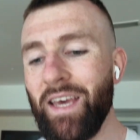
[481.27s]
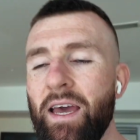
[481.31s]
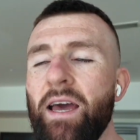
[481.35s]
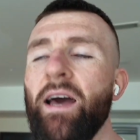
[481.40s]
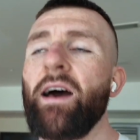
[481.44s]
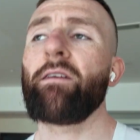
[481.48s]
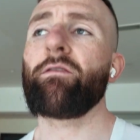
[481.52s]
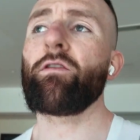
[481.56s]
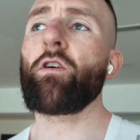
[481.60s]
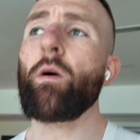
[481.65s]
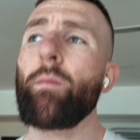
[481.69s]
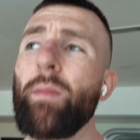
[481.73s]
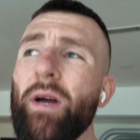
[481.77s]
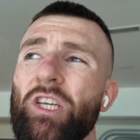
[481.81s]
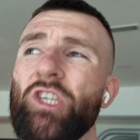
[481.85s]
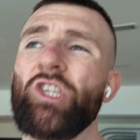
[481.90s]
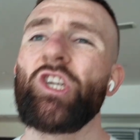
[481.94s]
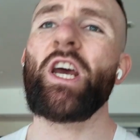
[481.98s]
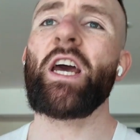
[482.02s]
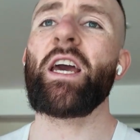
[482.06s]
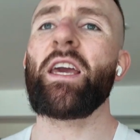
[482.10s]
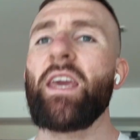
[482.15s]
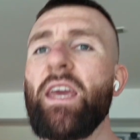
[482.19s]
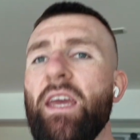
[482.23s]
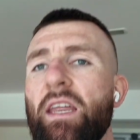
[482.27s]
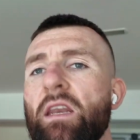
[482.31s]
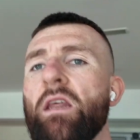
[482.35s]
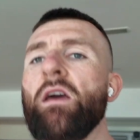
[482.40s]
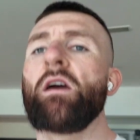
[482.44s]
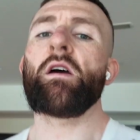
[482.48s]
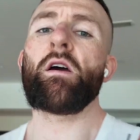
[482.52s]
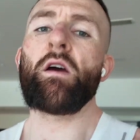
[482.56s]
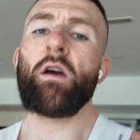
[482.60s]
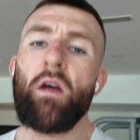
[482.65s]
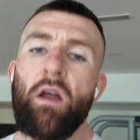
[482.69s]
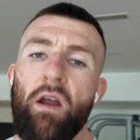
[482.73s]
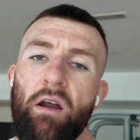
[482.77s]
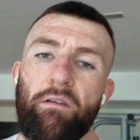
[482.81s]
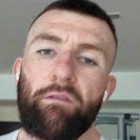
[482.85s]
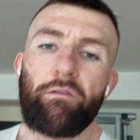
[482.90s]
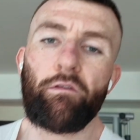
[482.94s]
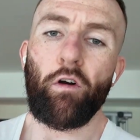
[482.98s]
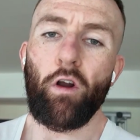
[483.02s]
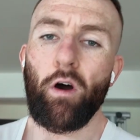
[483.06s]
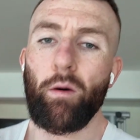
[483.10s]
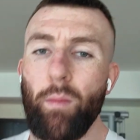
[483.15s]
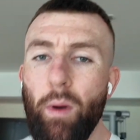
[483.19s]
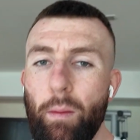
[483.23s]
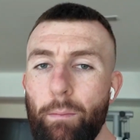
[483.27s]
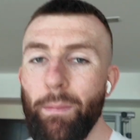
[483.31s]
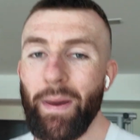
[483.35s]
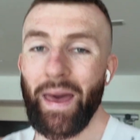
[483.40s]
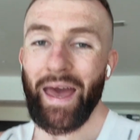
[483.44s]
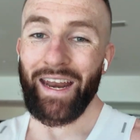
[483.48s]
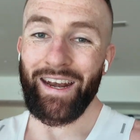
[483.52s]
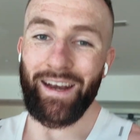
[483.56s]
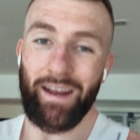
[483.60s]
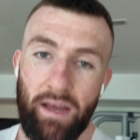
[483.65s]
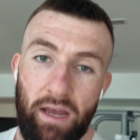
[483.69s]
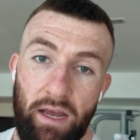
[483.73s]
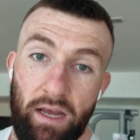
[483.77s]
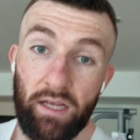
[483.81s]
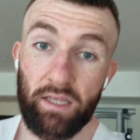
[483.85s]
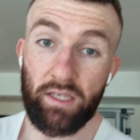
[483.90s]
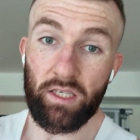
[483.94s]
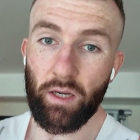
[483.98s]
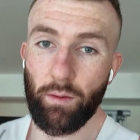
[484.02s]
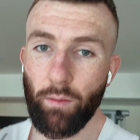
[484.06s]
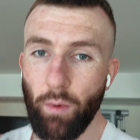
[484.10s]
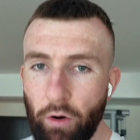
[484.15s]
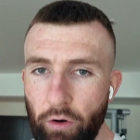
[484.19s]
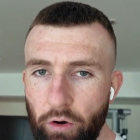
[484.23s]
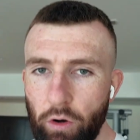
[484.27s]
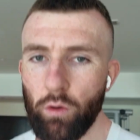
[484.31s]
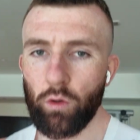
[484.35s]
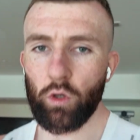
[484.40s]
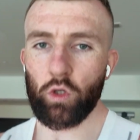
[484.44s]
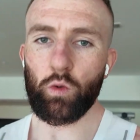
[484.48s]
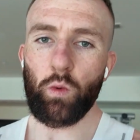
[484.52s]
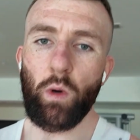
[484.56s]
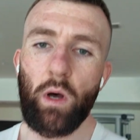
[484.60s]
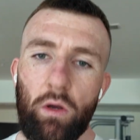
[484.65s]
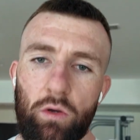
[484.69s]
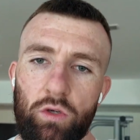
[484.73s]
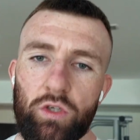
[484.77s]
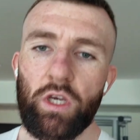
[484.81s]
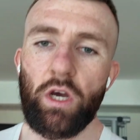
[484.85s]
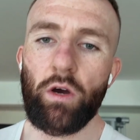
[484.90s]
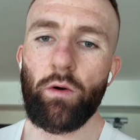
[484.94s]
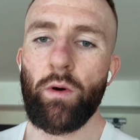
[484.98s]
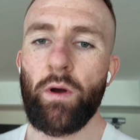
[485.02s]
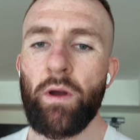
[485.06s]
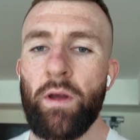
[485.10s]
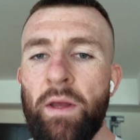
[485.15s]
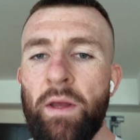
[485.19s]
I've got my check-in from Ben tomorrow as well. So